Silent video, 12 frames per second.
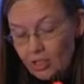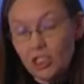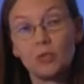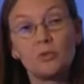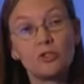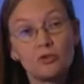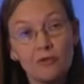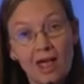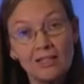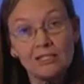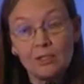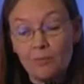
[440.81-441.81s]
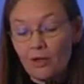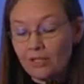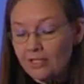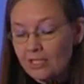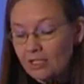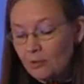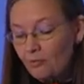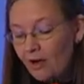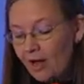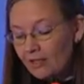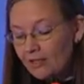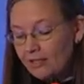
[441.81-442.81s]
to address the policies and
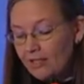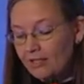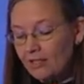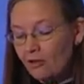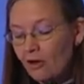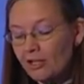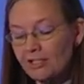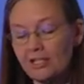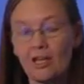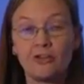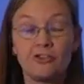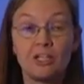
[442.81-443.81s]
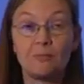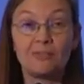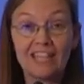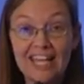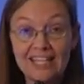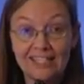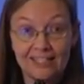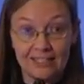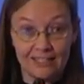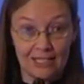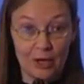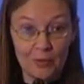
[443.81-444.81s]
practices that cause the country to place
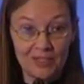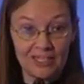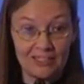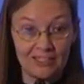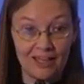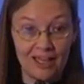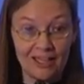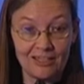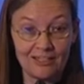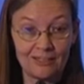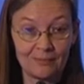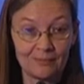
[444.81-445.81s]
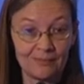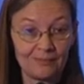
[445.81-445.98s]
as low as it does